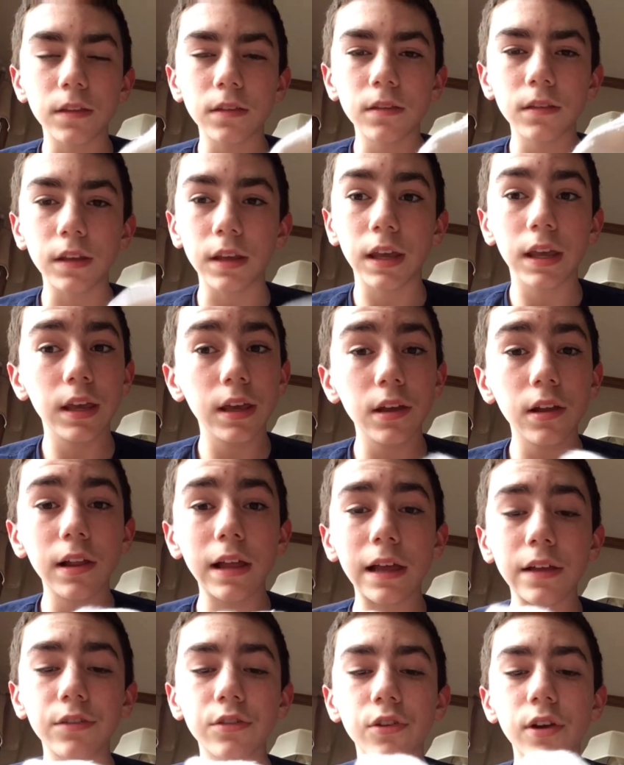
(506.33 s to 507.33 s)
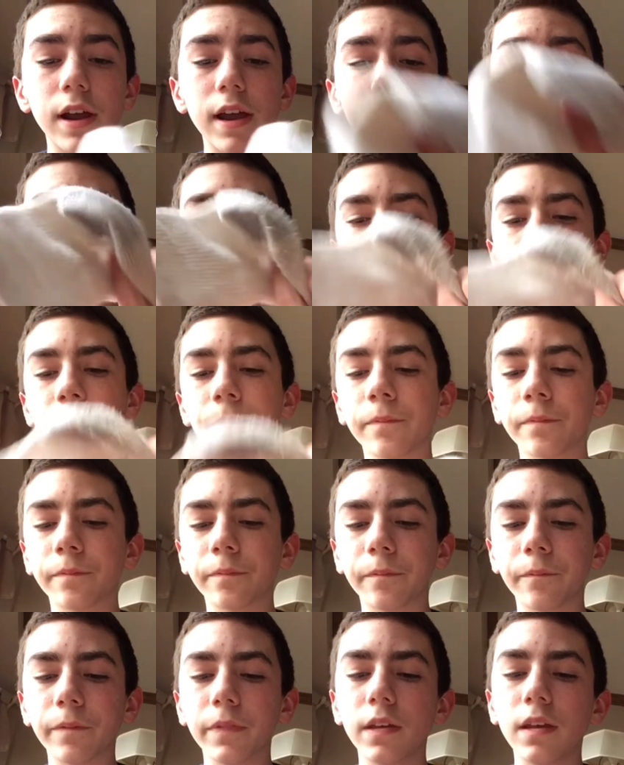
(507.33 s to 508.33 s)
The heel has gray.
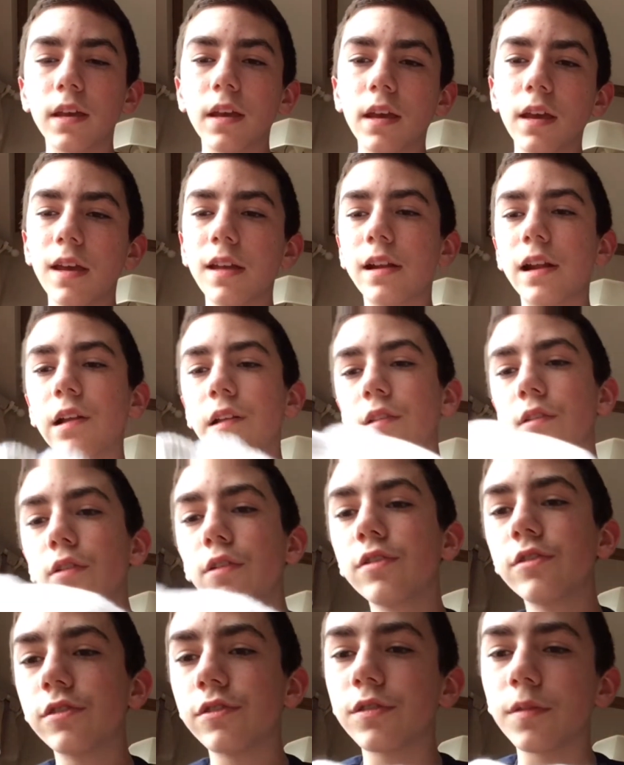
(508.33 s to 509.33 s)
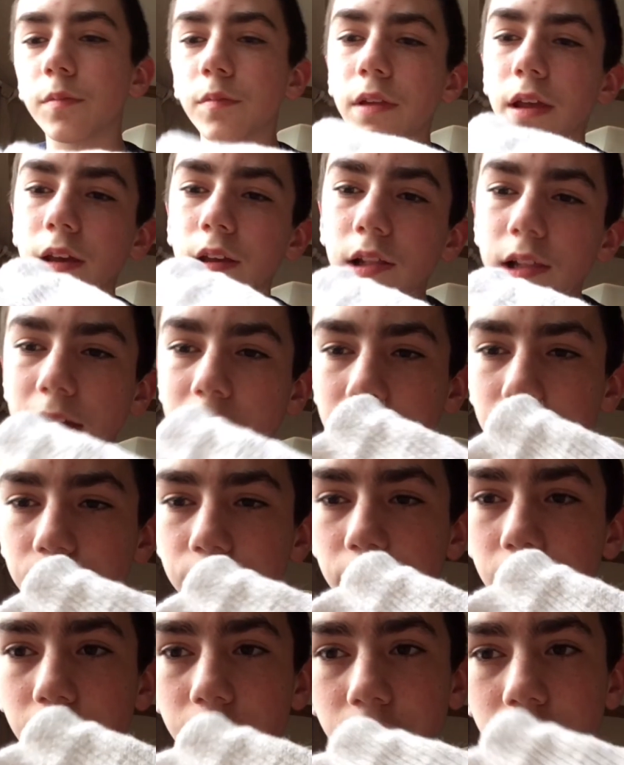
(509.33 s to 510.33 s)
And I noticed there's some like lines
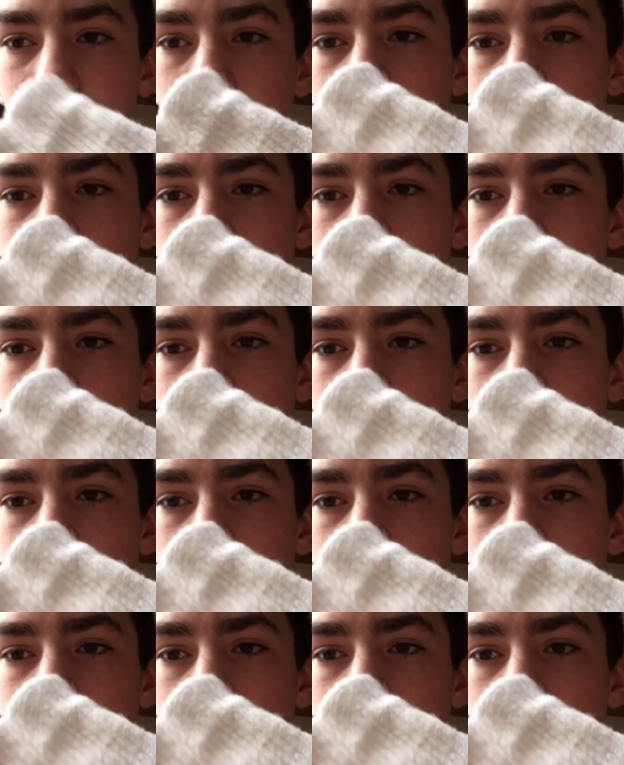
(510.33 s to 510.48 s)
here.